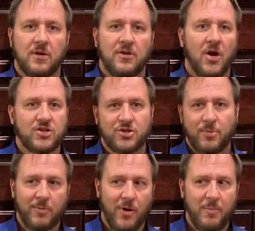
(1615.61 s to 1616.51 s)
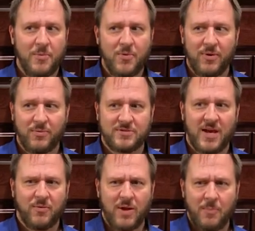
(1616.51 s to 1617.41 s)
Dog, just remember. I remember what it was
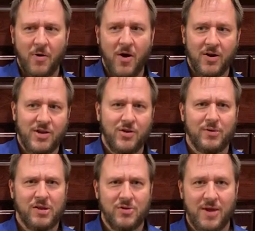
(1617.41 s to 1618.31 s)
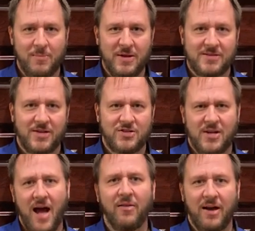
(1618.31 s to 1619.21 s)
like when I pawed at you and then you gave me
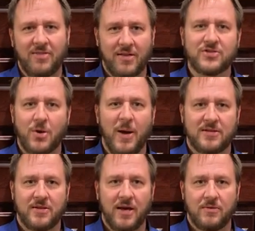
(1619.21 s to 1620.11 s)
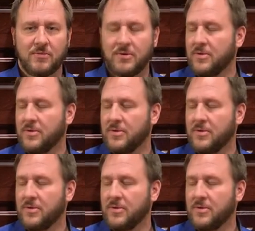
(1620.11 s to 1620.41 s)
attention. I like that. Let's go back to that.